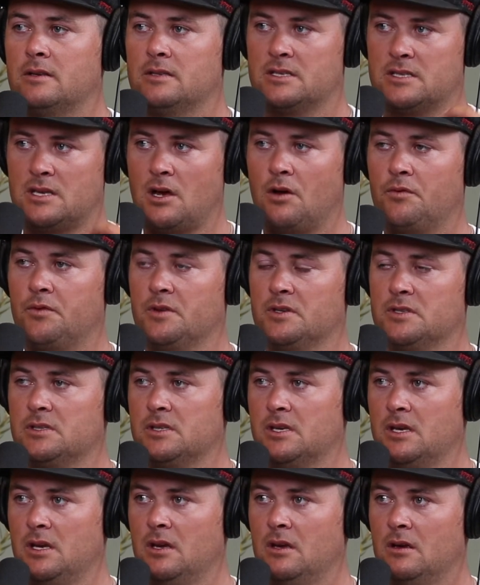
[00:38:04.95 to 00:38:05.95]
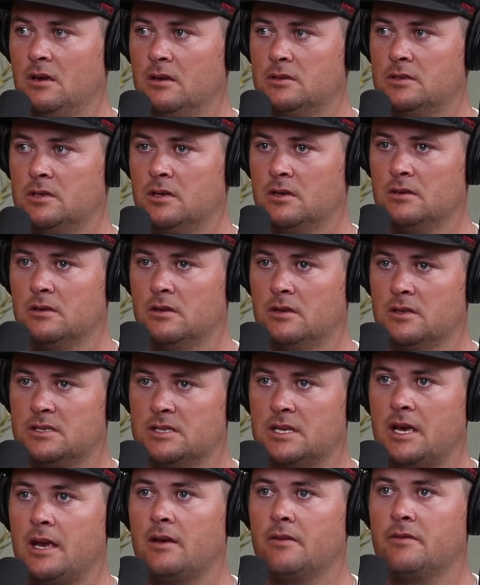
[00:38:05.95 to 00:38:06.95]
selflessly to the
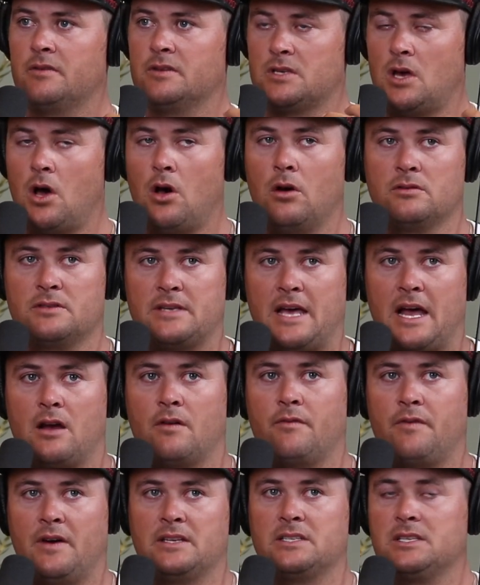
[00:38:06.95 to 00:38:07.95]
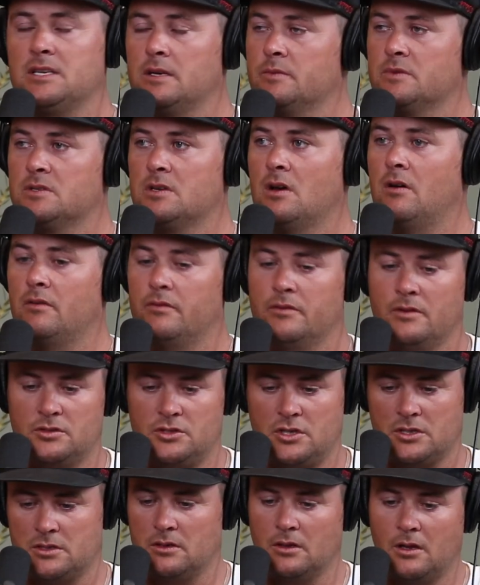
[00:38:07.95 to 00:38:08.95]
sake of his sacrificing himself,
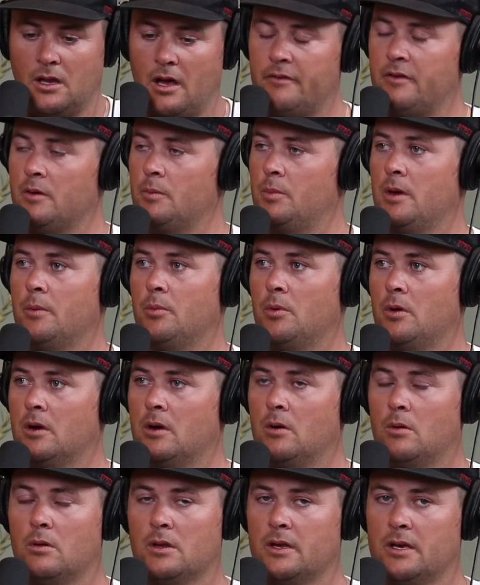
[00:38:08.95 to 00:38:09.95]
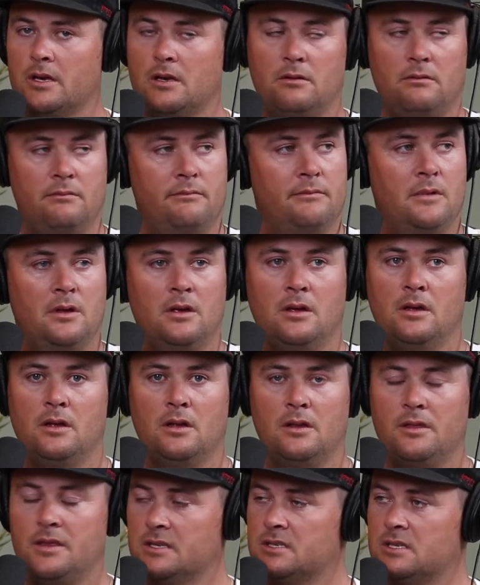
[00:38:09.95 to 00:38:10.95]
just loving people and going like,
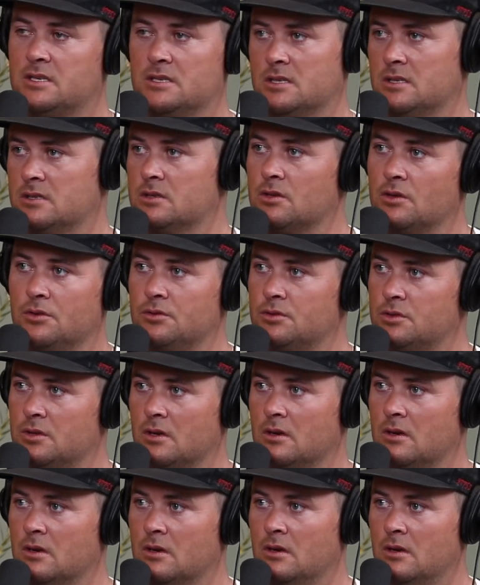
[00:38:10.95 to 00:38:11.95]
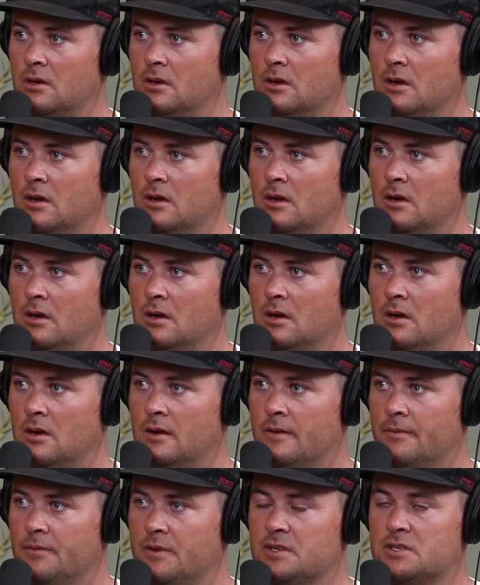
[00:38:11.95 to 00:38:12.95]
this is the solution.
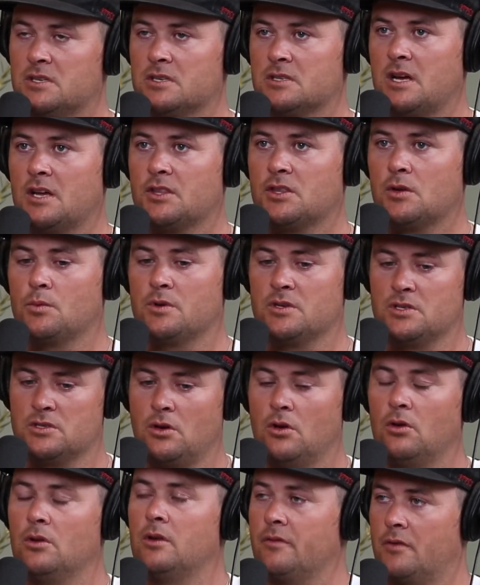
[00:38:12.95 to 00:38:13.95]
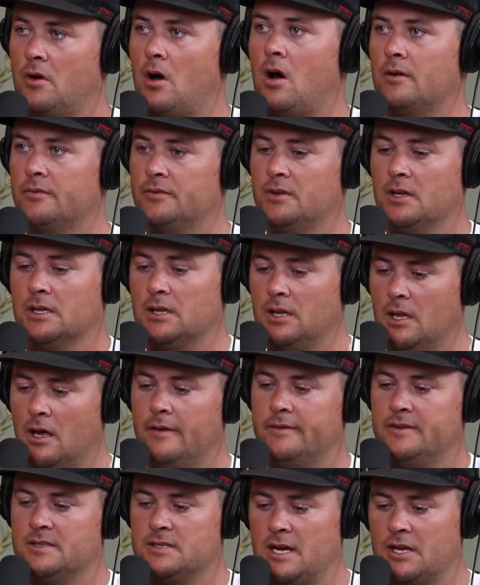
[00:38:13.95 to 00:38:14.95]
This is not the result of conflict.
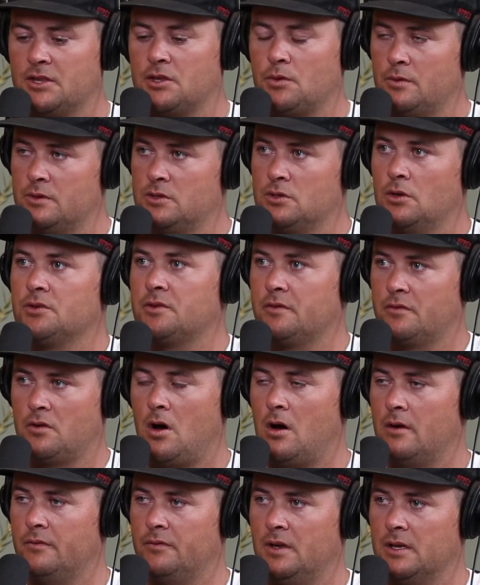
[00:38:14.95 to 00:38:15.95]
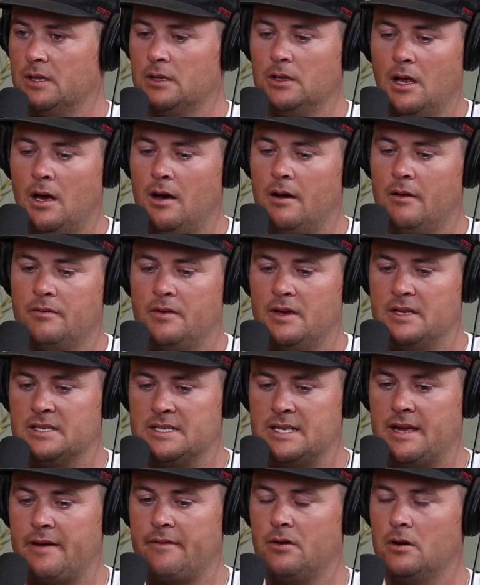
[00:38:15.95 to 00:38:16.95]
Love is not the result of conflict. Love is
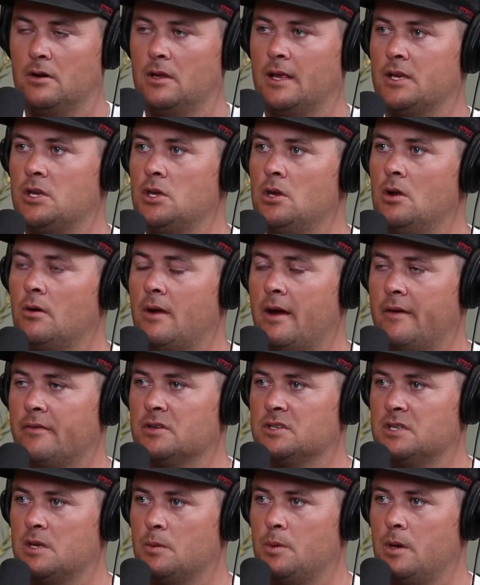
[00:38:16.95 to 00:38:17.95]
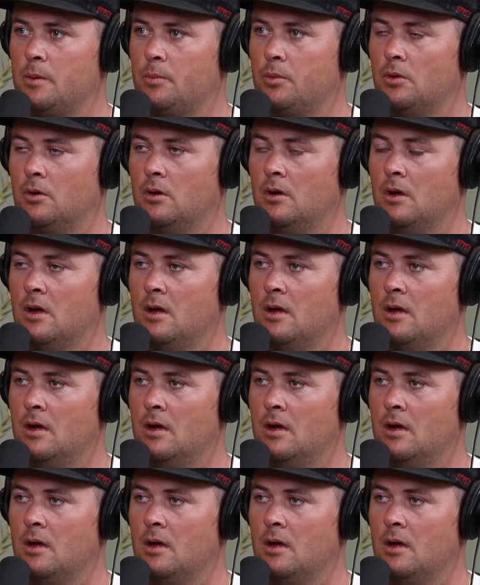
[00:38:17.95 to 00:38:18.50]
never, like, you don't ever see people